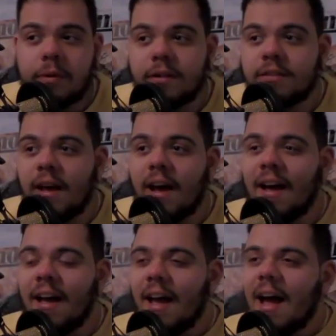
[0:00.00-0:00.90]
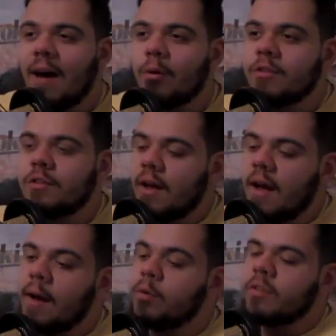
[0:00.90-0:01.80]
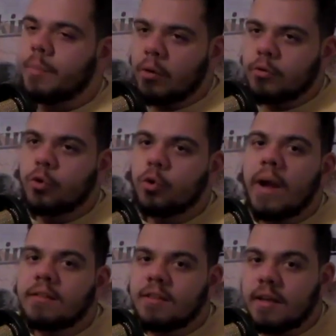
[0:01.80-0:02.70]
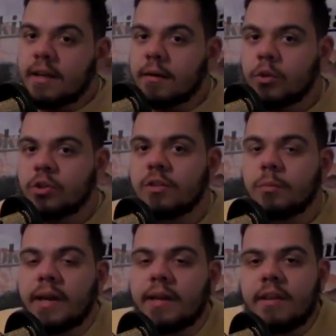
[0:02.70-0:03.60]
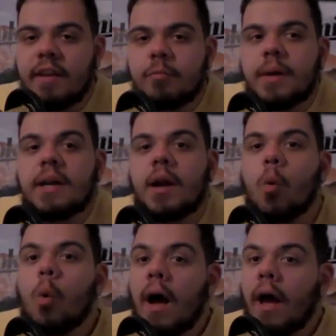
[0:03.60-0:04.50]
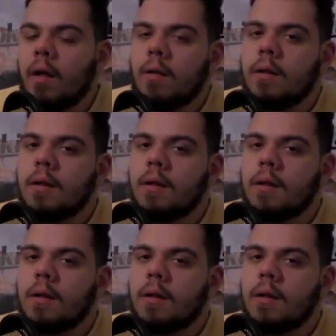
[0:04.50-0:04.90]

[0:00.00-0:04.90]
Because I was about 218, which is the biggest I've been in a while.